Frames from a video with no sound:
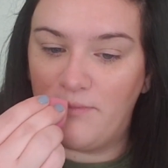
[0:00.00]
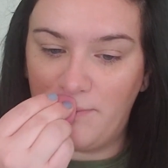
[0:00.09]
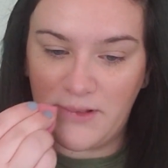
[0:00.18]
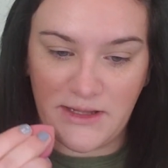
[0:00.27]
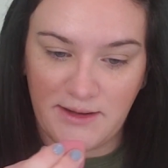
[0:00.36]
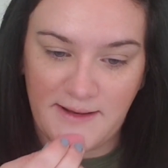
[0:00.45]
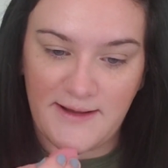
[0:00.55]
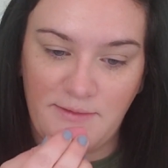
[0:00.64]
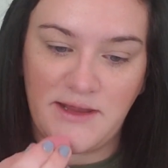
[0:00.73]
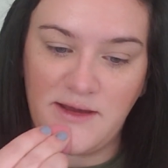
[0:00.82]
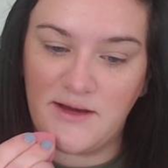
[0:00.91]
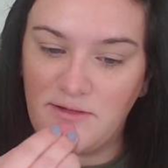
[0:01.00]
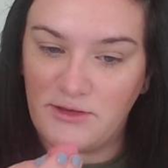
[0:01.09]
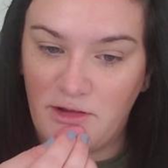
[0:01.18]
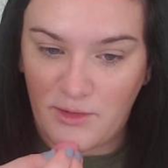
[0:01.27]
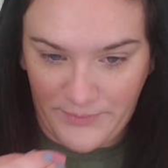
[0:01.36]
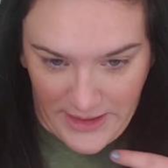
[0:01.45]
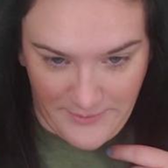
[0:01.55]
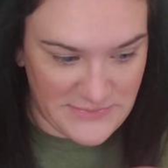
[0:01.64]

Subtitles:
Blend it down here a little bit.